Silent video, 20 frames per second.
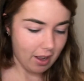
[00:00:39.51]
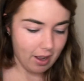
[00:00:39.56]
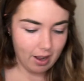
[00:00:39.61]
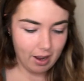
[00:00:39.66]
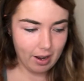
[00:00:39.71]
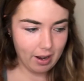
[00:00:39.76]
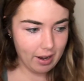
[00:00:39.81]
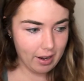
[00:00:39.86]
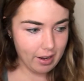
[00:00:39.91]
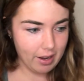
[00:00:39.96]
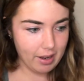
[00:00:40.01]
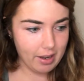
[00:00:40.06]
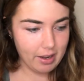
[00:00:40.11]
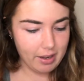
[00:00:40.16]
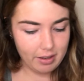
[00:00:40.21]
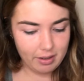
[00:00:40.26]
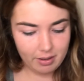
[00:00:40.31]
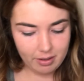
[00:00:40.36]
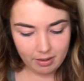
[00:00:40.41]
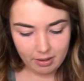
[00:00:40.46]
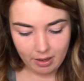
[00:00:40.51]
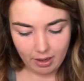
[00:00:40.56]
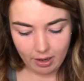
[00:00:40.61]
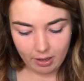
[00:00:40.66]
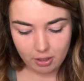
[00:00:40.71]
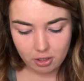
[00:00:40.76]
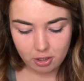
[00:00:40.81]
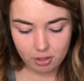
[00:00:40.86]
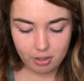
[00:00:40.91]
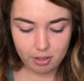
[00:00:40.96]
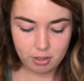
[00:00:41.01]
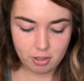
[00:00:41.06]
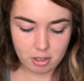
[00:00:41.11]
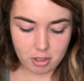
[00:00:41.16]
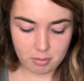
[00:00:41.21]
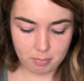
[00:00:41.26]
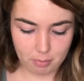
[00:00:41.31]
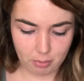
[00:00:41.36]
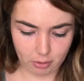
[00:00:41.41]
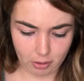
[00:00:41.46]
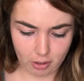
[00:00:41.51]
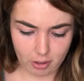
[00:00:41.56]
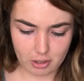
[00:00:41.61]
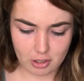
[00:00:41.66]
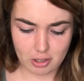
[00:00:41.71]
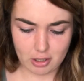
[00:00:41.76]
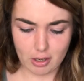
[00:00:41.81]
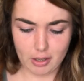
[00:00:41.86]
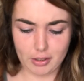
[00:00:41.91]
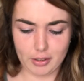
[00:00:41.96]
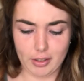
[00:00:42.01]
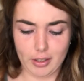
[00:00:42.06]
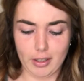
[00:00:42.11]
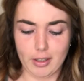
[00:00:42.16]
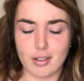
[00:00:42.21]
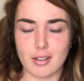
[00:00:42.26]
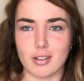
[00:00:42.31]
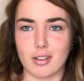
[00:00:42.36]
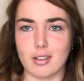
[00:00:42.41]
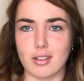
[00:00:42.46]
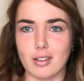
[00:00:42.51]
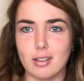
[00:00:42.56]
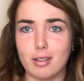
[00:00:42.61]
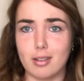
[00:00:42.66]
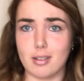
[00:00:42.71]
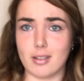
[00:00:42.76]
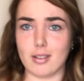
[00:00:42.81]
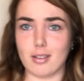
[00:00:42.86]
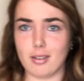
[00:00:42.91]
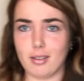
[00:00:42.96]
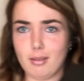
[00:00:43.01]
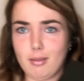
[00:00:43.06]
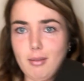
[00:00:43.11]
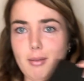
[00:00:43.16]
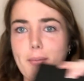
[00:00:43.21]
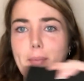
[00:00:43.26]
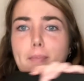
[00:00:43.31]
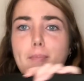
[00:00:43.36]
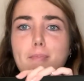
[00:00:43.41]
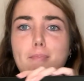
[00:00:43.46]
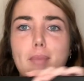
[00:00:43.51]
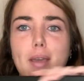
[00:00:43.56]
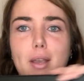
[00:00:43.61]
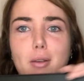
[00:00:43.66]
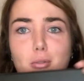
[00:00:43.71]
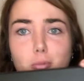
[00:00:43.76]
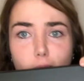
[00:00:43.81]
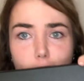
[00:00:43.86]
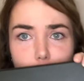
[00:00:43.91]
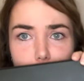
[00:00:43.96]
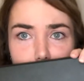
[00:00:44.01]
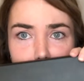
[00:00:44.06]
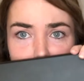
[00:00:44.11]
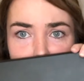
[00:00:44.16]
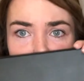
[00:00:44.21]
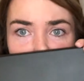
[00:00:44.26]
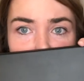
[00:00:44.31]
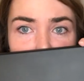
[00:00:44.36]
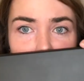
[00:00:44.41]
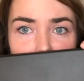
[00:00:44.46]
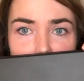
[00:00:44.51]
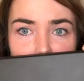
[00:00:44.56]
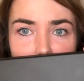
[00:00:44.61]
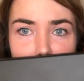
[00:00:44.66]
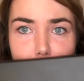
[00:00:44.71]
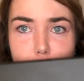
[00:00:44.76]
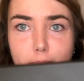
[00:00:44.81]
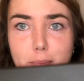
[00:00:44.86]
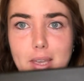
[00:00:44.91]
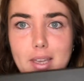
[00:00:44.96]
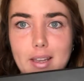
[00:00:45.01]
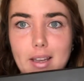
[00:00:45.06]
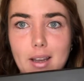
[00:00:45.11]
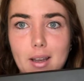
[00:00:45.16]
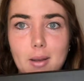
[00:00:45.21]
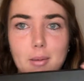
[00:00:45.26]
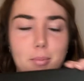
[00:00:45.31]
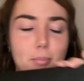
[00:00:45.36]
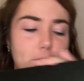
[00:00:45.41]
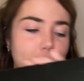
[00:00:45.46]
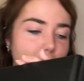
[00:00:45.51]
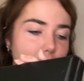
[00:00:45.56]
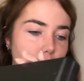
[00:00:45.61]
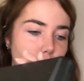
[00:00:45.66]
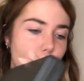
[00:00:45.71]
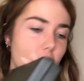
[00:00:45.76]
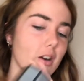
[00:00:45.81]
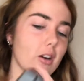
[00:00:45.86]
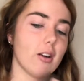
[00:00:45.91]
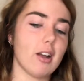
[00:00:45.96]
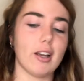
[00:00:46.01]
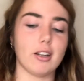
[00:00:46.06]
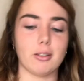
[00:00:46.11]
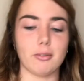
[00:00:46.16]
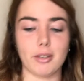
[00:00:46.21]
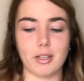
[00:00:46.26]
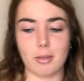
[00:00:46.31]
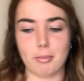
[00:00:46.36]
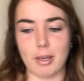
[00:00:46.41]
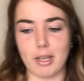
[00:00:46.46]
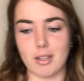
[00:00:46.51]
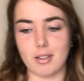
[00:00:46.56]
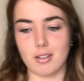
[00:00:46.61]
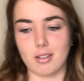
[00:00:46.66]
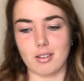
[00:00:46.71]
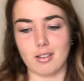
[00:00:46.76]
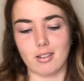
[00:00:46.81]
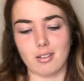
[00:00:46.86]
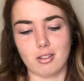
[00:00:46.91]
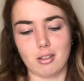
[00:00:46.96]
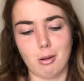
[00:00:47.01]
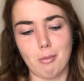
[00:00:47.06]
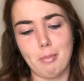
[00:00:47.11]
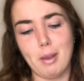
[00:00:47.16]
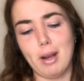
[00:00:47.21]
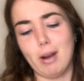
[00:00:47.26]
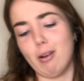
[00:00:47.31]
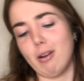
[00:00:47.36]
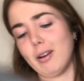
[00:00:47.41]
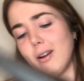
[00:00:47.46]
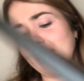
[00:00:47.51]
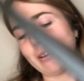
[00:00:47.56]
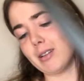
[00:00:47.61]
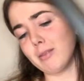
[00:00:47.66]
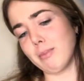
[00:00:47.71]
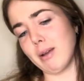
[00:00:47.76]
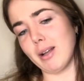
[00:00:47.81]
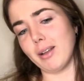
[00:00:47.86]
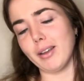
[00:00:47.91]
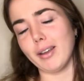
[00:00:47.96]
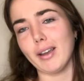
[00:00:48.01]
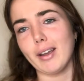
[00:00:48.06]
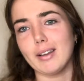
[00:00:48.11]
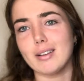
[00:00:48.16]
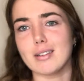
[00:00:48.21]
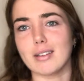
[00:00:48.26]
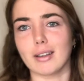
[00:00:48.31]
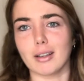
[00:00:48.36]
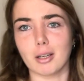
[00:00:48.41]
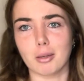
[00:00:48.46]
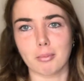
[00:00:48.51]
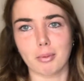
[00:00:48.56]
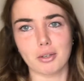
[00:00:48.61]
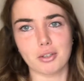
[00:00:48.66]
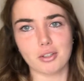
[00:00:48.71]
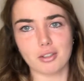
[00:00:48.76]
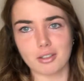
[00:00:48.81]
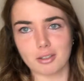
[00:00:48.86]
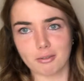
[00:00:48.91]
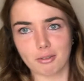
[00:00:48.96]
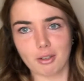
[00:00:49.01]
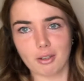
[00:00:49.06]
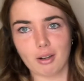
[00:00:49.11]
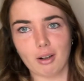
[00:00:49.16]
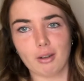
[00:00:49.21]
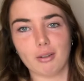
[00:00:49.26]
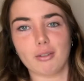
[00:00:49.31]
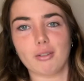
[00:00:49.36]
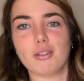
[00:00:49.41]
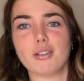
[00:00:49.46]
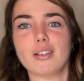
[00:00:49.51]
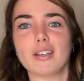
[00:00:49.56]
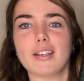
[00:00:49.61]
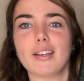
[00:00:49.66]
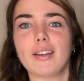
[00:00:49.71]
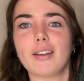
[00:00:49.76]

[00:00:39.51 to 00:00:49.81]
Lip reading: I actually splurged on this. This is Mehron Makeup water activated paints. This is their Paradise palette. It has like a bunch of different colors in